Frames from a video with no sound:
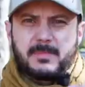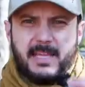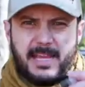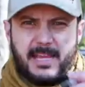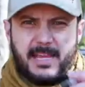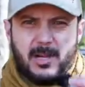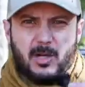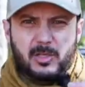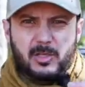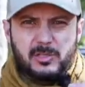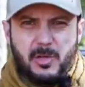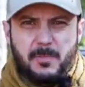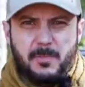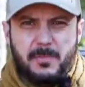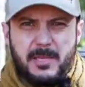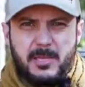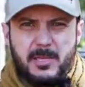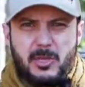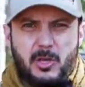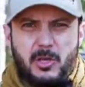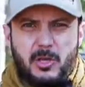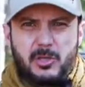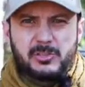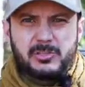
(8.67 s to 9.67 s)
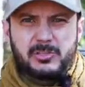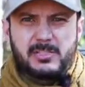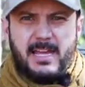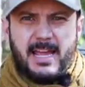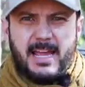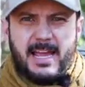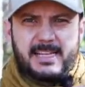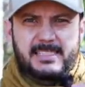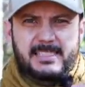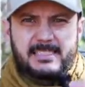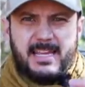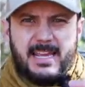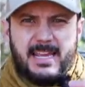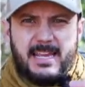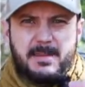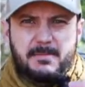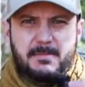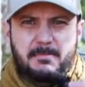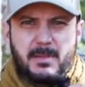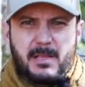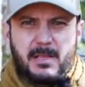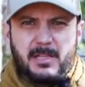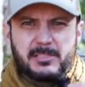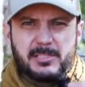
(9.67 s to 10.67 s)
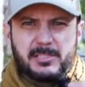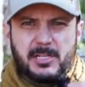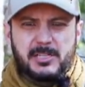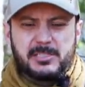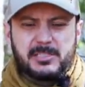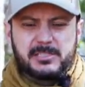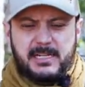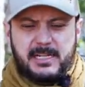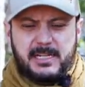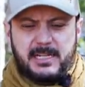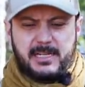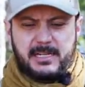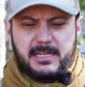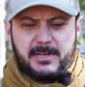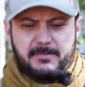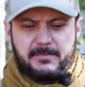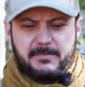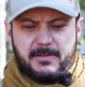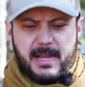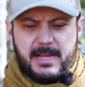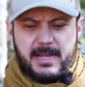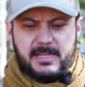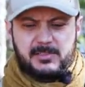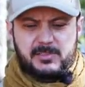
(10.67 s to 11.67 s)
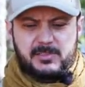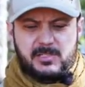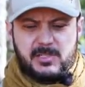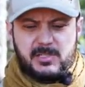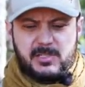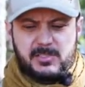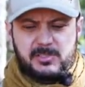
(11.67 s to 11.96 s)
It can also be used as a military signaling device.